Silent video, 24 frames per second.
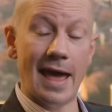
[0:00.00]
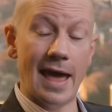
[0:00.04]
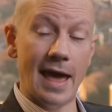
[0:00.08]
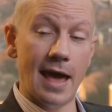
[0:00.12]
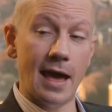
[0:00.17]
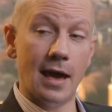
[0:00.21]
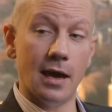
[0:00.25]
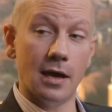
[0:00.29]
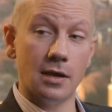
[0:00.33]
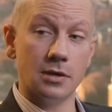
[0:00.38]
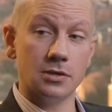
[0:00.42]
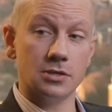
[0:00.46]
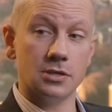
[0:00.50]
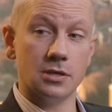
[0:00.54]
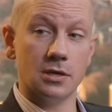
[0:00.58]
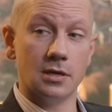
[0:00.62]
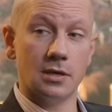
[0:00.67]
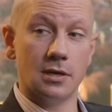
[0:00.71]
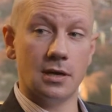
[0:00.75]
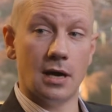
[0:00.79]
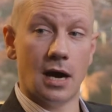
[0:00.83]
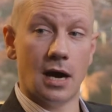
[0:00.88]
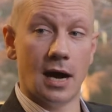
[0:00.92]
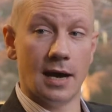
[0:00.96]
and
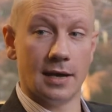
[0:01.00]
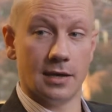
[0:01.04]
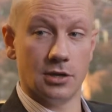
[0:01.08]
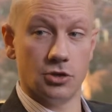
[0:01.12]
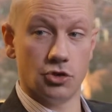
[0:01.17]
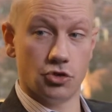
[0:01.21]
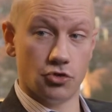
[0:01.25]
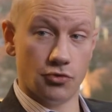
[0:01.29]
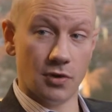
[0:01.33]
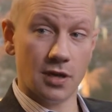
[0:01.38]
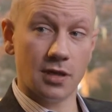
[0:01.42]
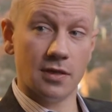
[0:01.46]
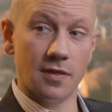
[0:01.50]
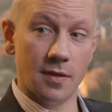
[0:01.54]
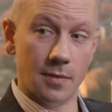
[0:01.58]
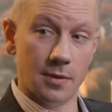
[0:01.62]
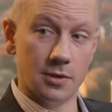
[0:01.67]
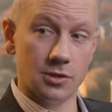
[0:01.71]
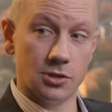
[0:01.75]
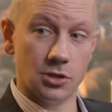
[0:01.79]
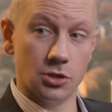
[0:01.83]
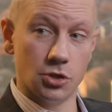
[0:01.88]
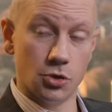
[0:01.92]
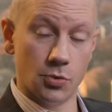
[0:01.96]
I can trick them
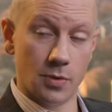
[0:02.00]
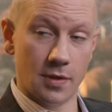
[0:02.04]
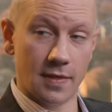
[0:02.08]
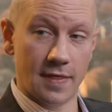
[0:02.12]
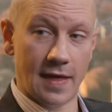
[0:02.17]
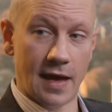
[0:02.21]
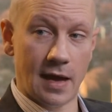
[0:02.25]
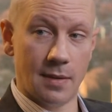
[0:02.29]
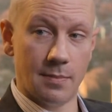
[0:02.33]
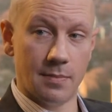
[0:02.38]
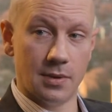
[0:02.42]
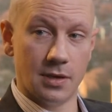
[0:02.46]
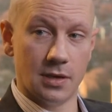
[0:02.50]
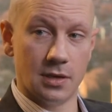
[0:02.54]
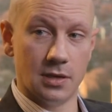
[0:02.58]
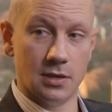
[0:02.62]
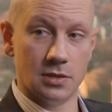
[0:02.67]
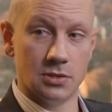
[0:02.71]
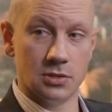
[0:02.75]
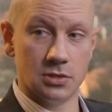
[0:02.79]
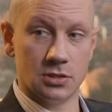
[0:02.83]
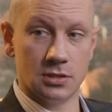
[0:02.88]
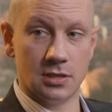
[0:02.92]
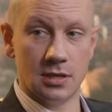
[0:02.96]
into doing that
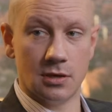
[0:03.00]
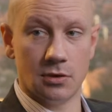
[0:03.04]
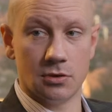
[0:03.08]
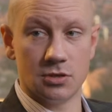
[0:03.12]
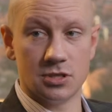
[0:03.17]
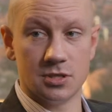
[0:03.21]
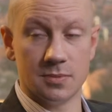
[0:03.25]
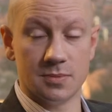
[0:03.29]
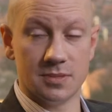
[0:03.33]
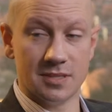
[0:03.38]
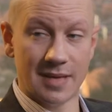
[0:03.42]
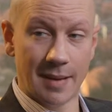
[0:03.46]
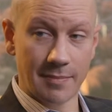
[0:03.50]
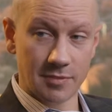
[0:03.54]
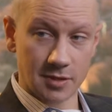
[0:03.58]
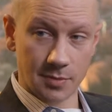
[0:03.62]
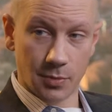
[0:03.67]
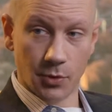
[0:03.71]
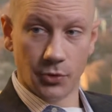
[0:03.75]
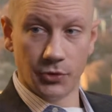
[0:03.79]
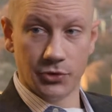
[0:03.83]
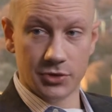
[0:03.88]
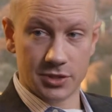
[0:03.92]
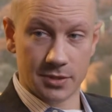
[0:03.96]
because they are
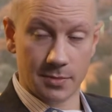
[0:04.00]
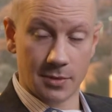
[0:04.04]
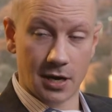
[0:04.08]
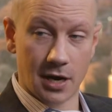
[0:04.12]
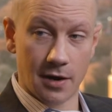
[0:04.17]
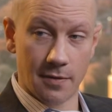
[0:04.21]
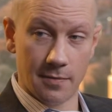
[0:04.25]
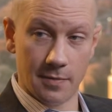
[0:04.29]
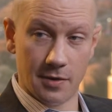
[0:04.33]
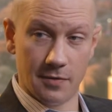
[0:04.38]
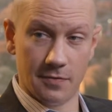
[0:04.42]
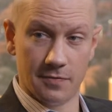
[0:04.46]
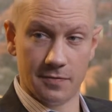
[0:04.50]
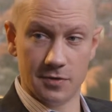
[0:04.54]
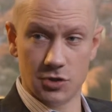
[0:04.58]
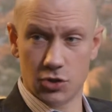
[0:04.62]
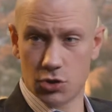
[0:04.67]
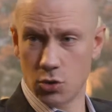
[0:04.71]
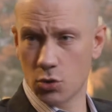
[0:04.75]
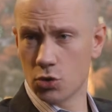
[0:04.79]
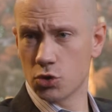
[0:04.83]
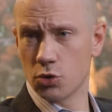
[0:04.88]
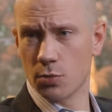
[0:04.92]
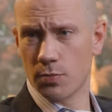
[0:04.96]
susceptible to some kind of
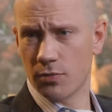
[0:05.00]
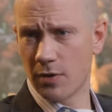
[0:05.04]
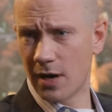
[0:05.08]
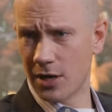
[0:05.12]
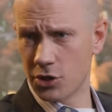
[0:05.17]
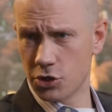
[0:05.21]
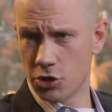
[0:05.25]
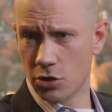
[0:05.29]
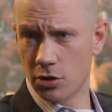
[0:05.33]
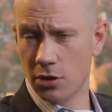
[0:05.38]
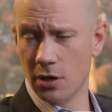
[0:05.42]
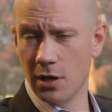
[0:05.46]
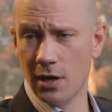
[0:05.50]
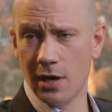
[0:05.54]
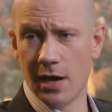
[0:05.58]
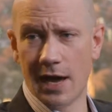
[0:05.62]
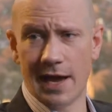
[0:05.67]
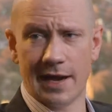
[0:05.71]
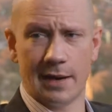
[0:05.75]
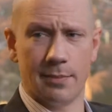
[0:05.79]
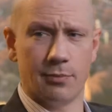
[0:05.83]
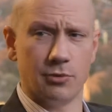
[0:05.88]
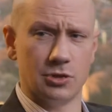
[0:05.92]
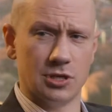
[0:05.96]
social pressure.
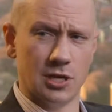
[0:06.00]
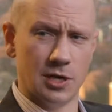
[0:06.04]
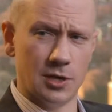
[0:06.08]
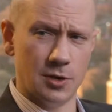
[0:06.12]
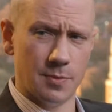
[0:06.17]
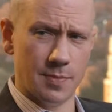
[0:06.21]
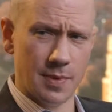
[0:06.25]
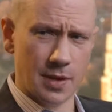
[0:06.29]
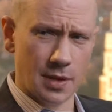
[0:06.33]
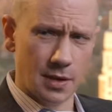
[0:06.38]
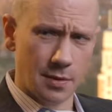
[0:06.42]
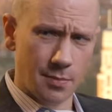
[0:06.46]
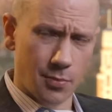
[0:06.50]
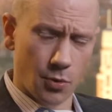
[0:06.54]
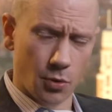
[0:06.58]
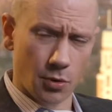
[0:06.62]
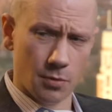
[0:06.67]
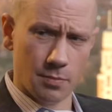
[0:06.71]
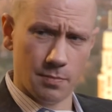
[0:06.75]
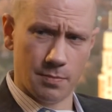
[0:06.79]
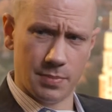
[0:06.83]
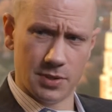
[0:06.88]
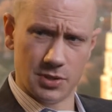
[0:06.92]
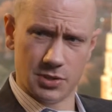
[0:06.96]
I can pretend to be an
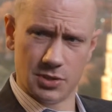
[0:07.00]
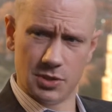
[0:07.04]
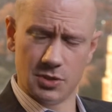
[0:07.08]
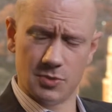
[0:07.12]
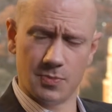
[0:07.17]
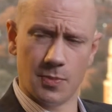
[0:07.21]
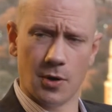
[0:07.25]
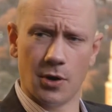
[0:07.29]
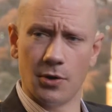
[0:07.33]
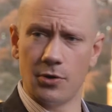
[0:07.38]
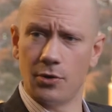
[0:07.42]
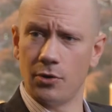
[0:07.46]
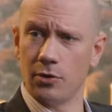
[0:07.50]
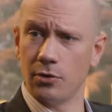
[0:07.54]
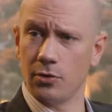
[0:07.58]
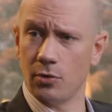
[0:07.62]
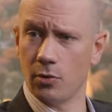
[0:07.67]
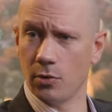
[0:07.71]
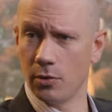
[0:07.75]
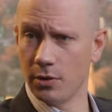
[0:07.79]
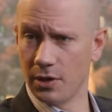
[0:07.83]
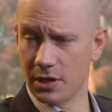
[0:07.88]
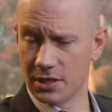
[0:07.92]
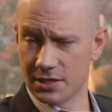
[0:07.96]
important business partner
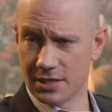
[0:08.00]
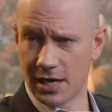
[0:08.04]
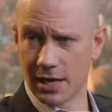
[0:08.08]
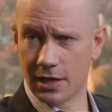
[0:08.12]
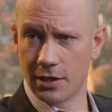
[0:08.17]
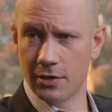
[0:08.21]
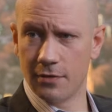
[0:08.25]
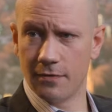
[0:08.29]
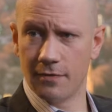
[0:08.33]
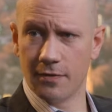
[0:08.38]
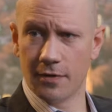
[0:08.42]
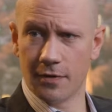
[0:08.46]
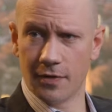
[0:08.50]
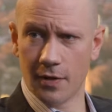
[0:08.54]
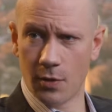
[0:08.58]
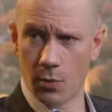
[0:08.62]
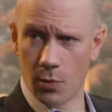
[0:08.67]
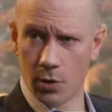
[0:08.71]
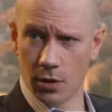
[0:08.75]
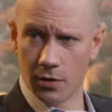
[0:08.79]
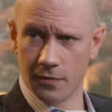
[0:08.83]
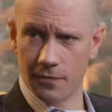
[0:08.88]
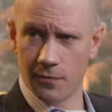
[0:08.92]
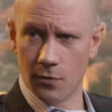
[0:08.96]
or an executive that they
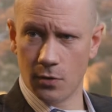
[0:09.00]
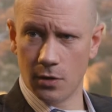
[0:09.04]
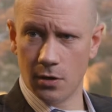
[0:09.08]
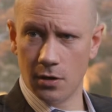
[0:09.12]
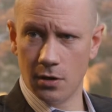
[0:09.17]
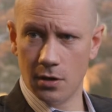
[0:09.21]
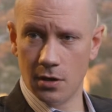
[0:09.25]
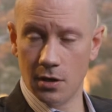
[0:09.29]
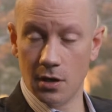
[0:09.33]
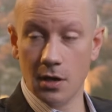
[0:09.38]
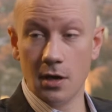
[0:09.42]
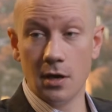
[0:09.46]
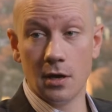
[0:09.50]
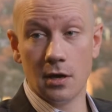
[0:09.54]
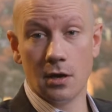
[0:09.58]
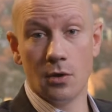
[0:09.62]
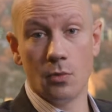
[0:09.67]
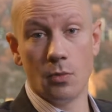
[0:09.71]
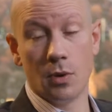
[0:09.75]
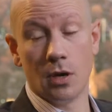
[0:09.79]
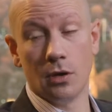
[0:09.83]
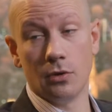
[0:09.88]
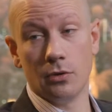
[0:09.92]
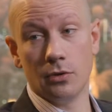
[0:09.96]
work for.
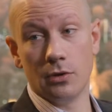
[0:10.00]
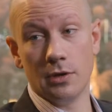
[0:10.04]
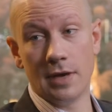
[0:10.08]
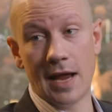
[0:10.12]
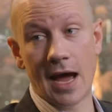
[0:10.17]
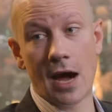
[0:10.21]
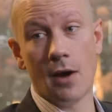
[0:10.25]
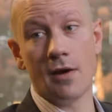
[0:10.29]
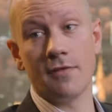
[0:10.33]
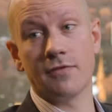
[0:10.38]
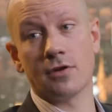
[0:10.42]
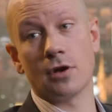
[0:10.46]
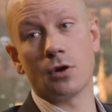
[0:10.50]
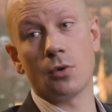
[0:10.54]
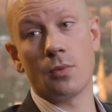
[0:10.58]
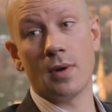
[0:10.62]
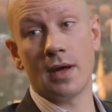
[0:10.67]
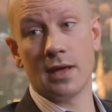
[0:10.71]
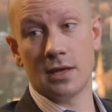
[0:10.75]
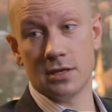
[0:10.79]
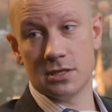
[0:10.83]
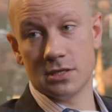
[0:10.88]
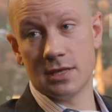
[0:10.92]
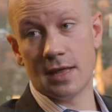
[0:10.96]
Well, now I've got a
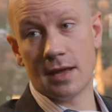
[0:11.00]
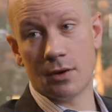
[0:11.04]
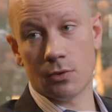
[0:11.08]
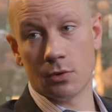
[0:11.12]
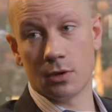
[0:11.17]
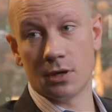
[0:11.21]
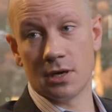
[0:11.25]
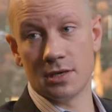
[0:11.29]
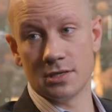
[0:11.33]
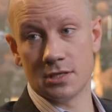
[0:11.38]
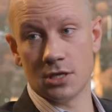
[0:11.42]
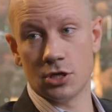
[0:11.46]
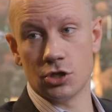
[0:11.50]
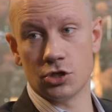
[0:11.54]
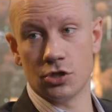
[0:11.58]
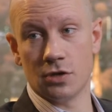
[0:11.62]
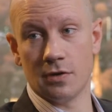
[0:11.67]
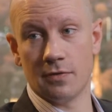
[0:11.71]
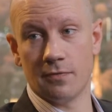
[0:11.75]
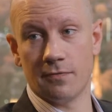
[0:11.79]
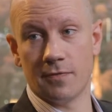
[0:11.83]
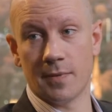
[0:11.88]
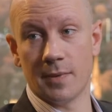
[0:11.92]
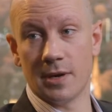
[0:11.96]
way into that
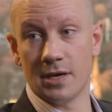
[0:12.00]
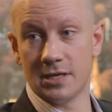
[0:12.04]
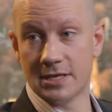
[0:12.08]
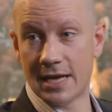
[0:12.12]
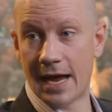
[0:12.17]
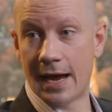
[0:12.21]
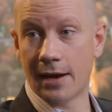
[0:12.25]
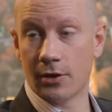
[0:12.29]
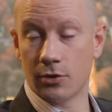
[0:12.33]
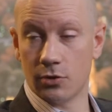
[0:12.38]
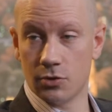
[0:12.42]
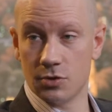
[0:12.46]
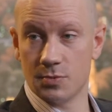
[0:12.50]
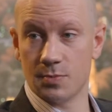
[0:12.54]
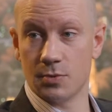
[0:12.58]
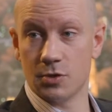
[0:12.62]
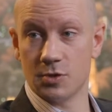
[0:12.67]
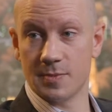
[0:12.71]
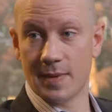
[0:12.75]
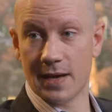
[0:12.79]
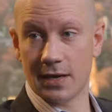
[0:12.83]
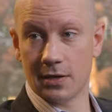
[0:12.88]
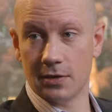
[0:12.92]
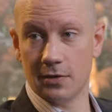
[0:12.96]
organization from an attacker's
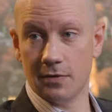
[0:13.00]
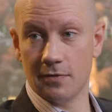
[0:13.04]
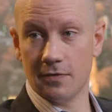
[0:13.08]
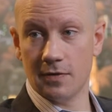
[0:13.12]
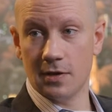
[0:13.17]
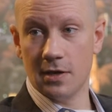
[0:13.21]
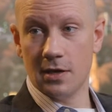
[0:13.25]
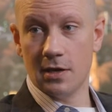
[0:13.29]
perspective.